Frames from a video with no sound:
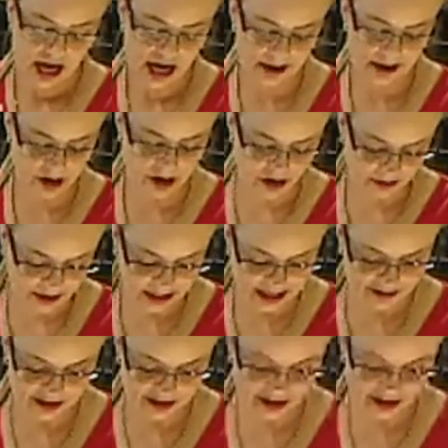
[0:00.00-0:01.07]
I would
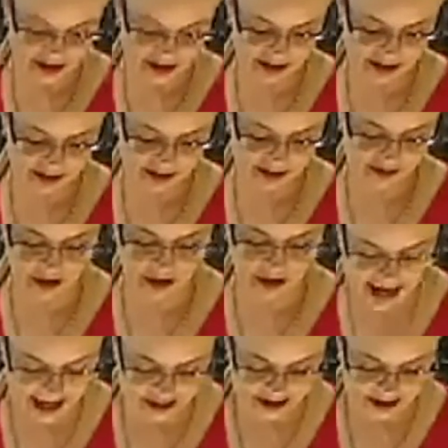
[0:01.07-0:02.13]
love it if you could do